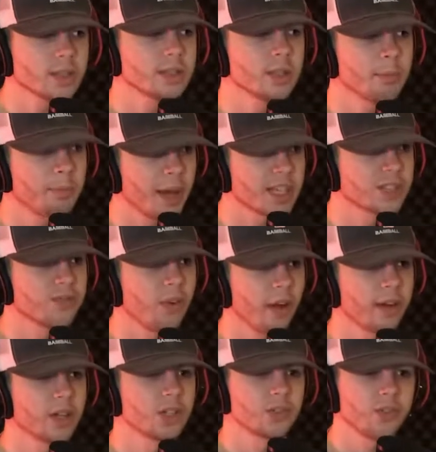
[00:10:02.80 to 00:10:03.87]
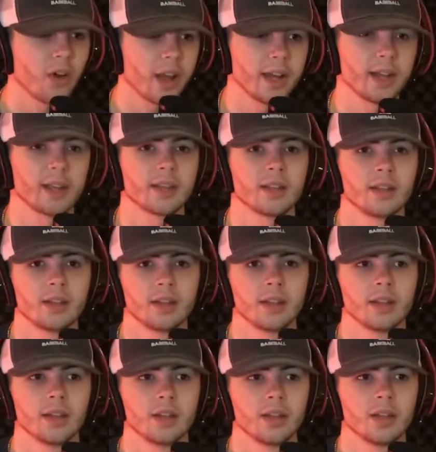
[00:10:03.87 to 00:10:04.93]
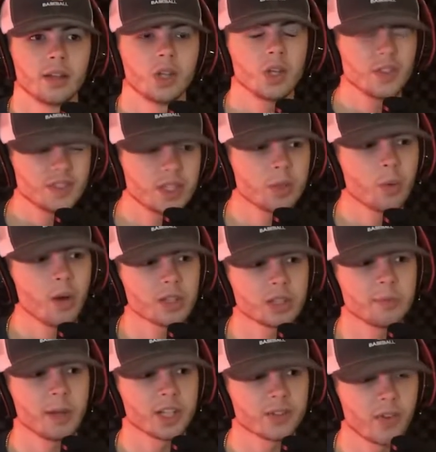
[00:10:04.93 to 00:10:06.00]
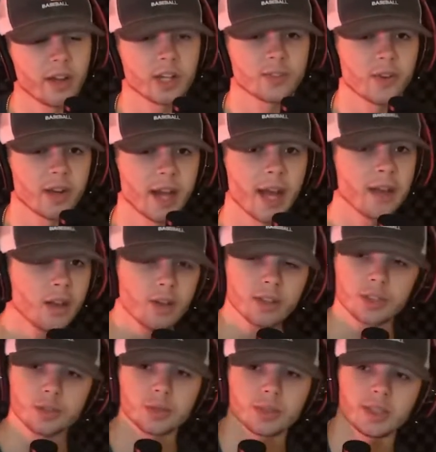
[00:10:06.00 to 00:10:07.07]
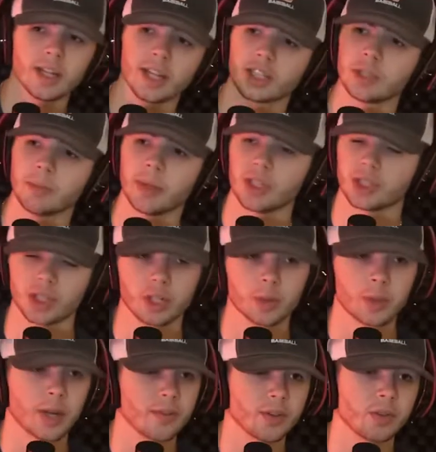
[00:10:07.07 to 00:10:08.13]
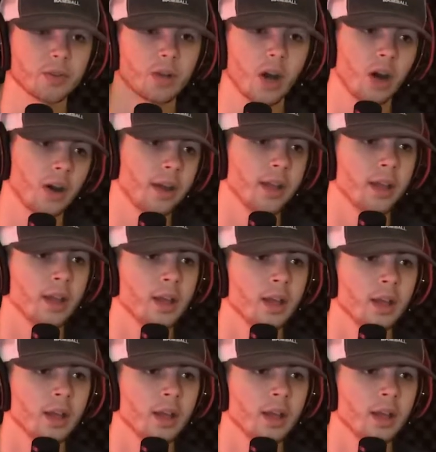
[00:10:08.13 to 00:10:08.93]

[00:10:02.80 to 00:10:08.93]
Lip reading: the best fighters fighting. UFC wants the best fighters fighting. I know this was an exhibition or whatever you call it,